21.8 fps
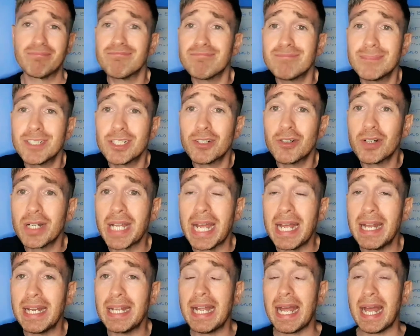
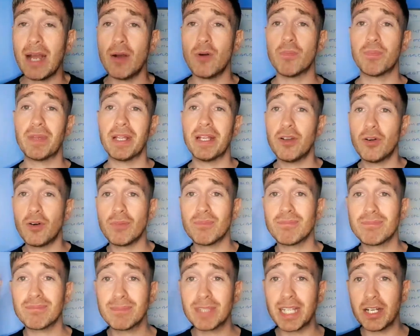getting any help. They're not
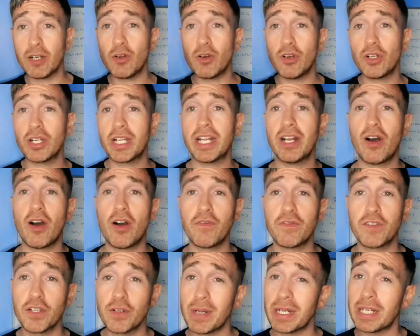looking
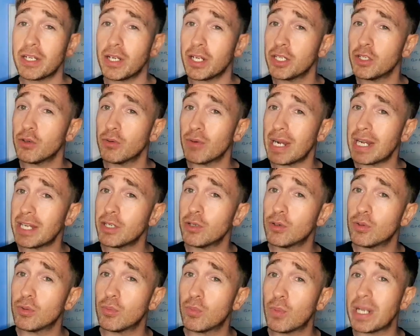after you, and you're at
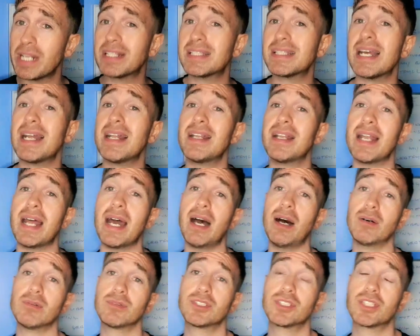your wit's end
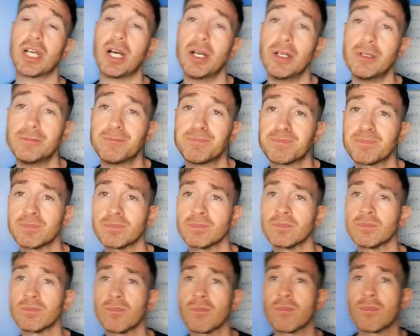now. So,
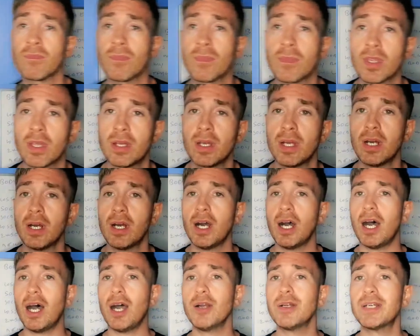
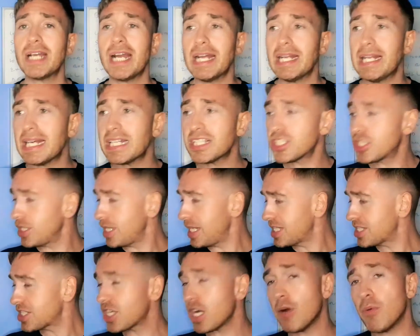okay,
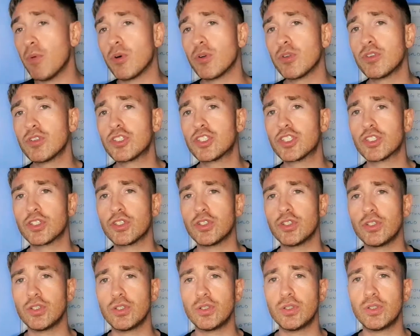let's go on
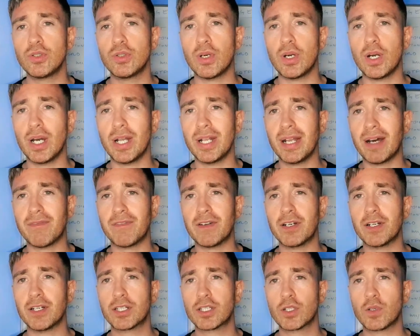to
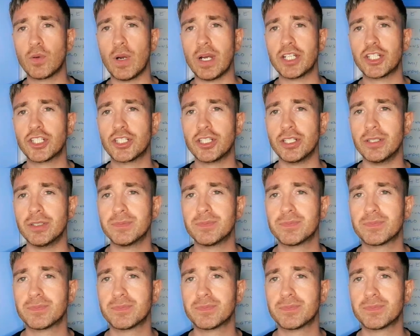another question.